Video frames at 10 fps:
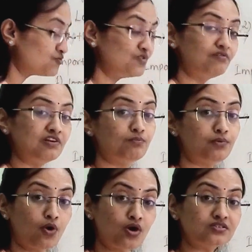we will
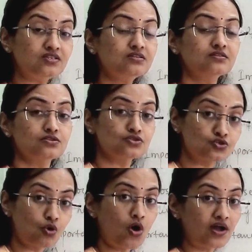plow the
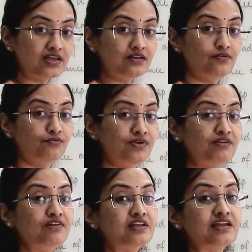soil, we
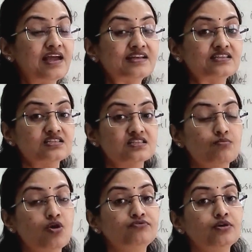will get some
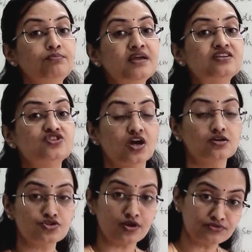of the big
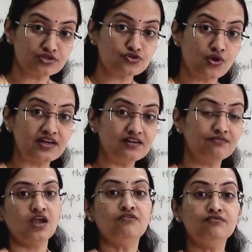chunks of the soil.
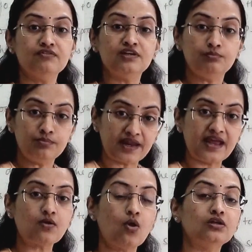We will break
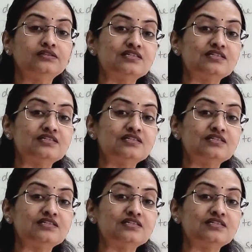all these